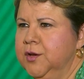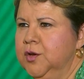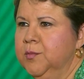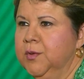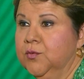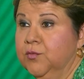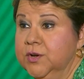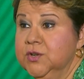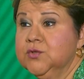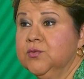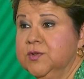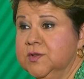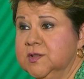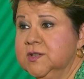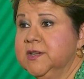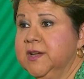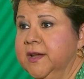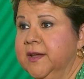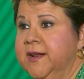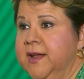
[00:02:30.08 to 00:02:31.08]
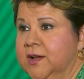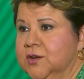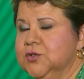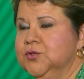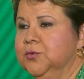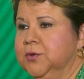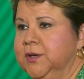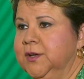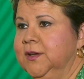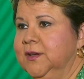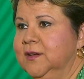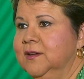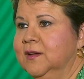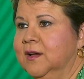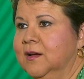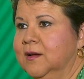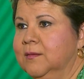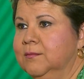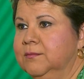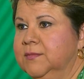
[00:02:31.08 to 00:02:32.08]
that human resources can actually
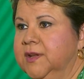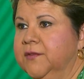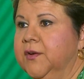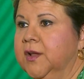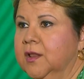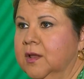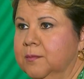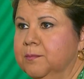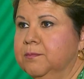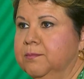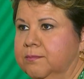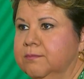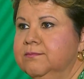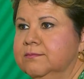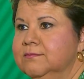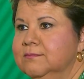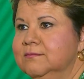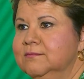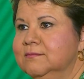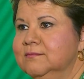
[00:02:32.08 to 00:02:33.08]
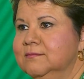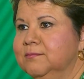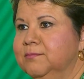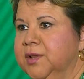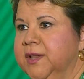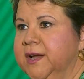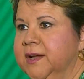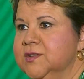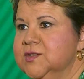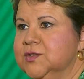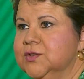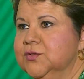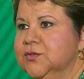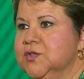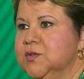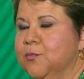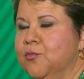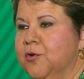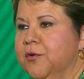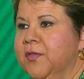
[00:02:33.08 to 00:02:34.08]
um, develop plans to
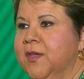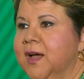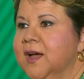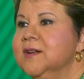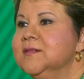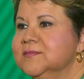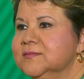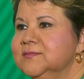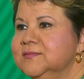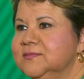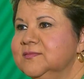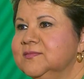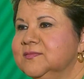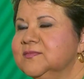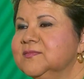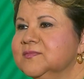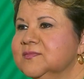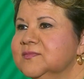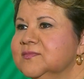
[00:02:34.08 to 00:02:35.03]
support that. Should there be